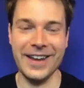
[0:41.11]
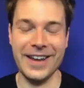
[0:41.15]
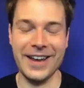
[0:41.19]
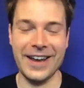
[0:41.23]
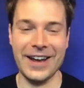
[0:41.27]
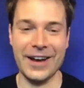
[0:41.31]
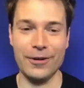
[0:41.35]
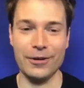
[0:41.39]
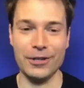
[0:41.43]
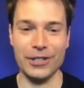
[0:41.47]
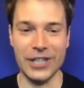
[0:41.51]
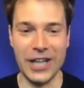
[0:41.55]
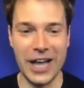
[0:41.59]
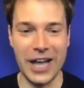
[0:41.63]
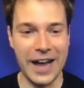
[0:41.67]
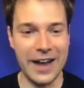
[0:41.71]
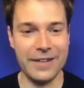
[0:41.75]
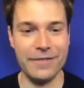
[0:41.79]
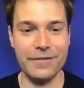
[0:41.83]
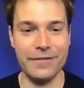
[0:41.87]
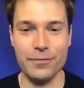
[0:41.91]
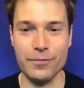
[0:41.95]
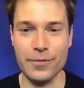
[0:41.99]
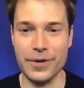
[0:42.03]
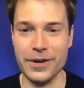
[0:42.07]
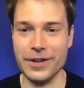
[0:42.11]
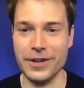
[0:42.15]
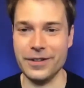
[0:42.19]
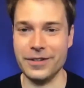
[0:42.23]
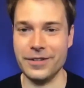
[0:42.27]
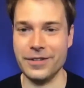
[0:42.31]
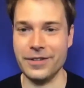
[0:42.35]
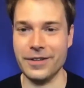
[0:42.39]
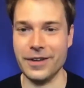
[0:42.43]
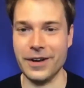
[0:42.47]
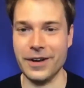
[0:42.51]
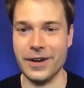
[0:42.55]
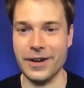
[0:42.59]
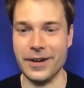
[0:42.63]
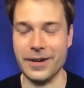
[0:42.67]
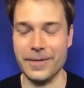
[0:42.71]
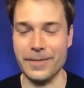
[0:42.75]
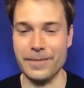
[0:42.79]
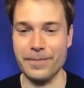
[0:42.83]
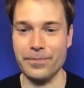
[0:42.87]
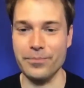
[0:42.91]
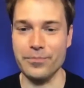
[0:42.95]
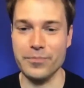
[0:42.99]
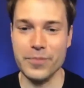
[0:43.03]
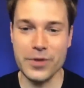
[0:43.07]
how alive with um,
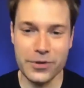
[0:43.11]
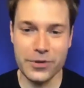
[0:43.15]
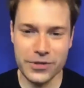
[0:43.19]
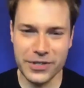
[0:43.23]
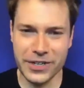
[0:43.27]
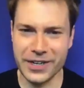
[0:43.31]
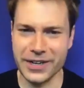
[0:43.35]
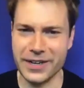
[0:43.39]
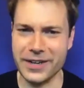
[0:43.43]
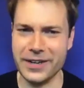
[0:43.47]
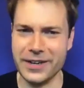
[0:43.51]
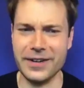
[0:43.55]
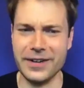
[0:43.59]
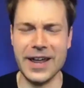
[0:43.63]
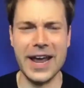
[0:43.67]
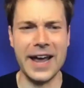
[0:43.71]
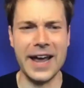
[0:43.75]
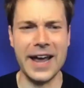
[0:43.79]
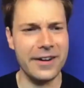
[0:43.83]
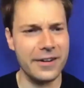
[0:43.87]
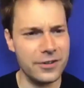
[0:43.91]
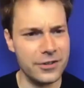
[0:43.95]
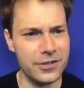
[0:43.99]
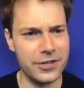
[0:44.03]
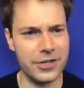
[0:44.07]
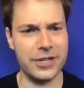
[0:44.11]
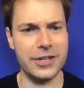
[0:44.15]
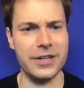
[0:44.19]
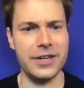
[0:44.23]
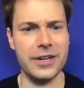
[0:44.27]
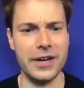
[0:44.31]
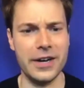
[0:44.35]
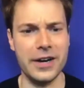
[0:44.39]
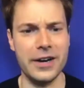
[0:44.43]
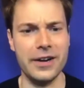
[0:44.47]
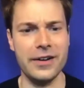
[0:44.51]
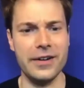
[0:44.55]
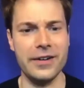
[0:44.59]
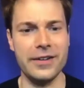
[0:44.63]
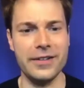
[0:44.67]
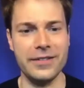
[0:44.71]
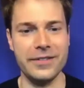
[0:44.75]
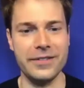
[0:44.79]
music and energy uh,